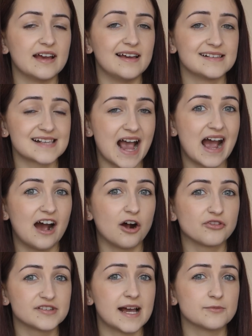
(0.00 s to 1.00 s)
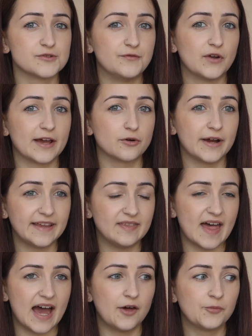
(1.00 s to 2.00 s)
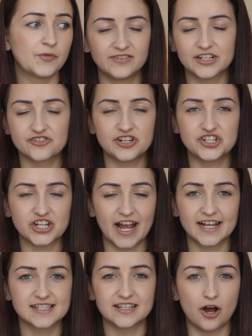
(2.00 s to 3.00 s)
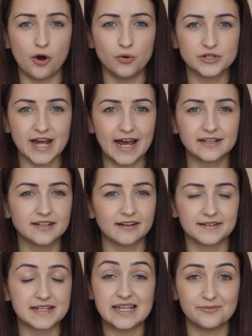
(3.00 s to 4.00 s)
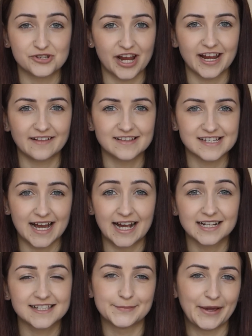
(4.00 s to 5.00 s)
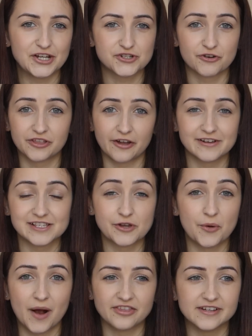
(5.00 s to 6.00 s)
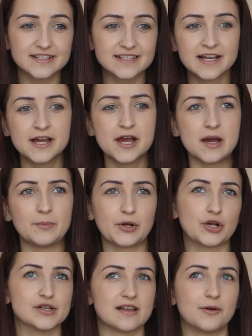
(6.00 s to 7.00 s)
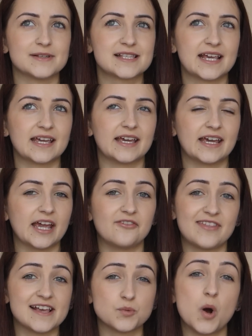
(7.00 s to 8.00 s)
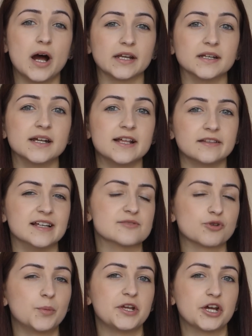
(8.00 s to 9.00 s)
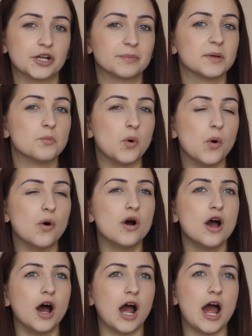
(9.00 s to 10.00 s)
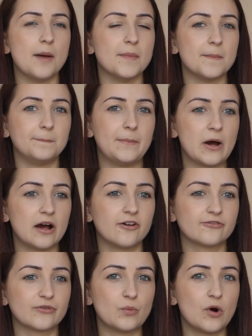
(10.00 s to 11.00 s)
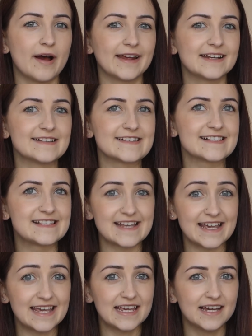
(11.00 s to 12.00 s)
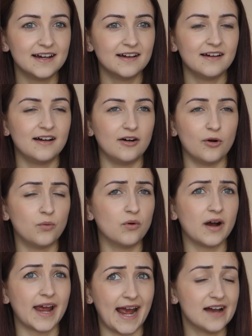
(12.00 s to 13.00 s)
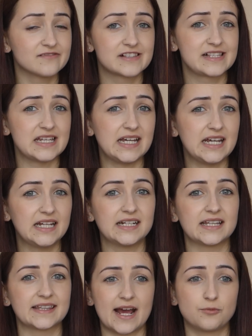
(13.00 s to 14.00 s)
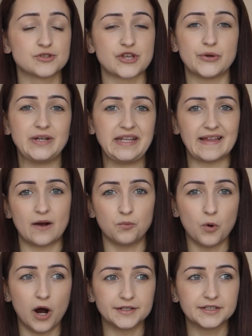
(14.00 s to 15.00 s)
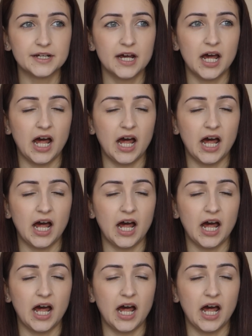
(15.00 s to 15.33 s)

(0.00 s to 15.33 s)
is how the damselfly got in there. Literally checked the whole tank, and I keep checking the tank to make sure there is no others, because I was thinking if there's one, there's probably going to be more. But from what I can see, or what I have seen, there was only that one,